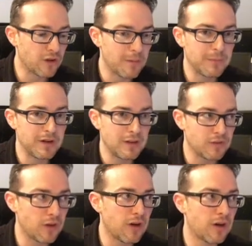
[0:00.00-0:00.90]

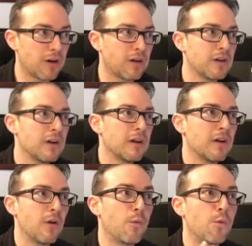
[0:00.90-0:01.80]
companies are,
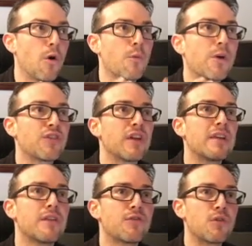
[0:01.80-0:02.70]
or which
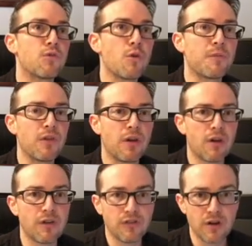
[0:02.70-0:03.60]
industry groups
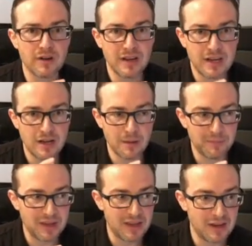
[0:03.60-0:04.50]
are starting to heat
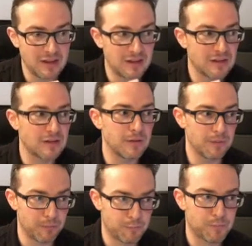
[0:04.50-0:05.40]
up in
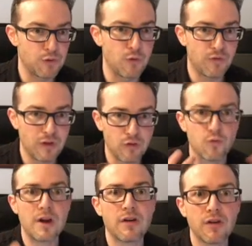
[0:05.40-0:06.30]
producing
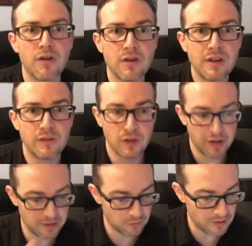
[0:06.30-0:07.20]
greater earnings
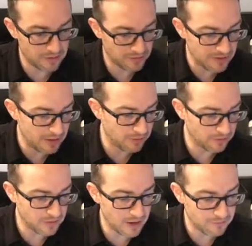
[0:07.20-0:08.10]
and greater sales,
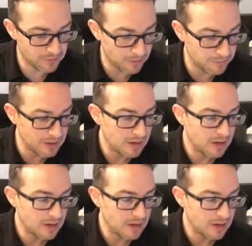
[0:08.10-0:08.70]
aside from